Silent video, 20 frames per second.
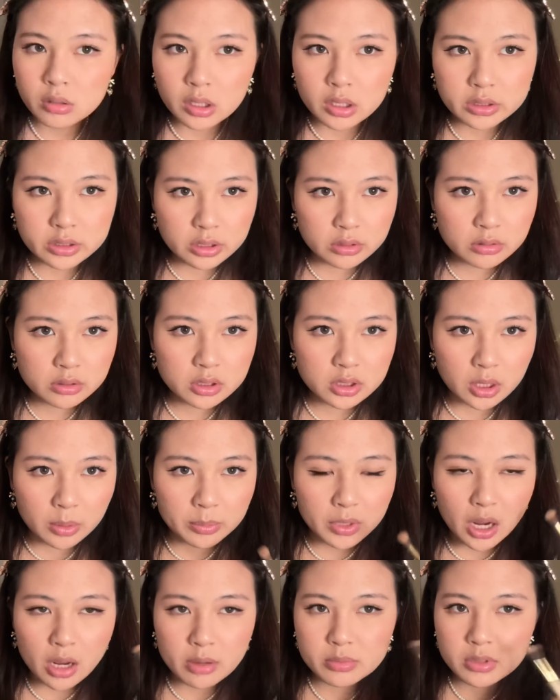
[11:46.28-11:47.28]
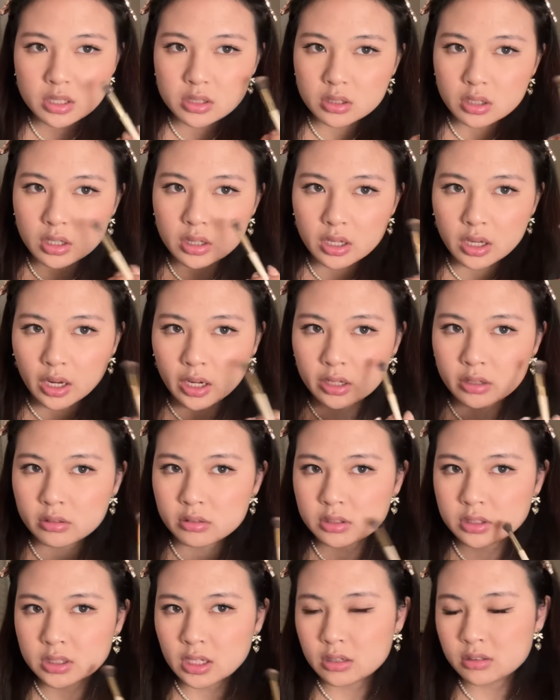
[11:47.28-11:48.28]
also sometimes I draw the egg yolk
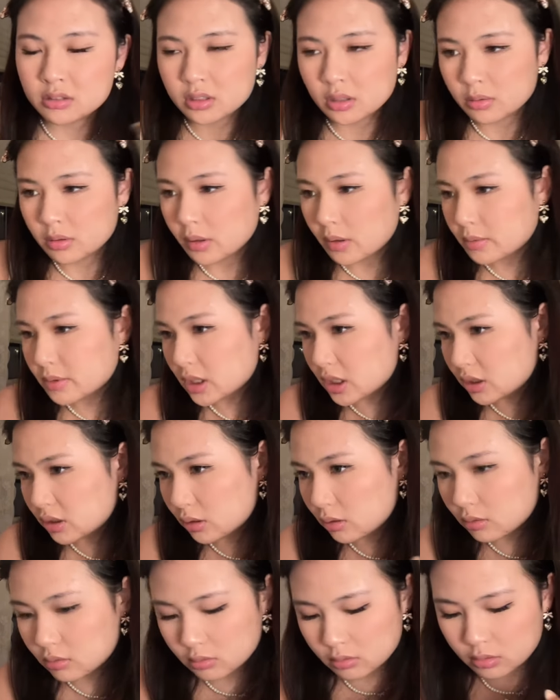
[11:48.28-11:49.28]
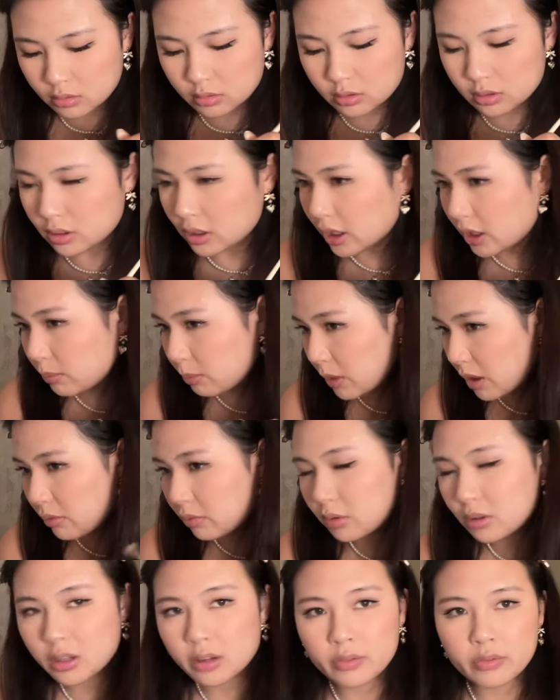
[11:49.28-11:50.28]
cell, sometimes I don't. Today I'm not
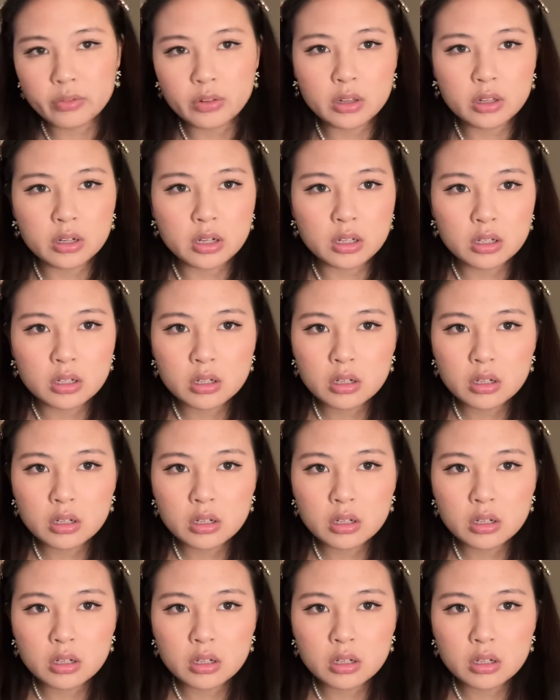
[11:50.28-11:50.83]
really feeling it.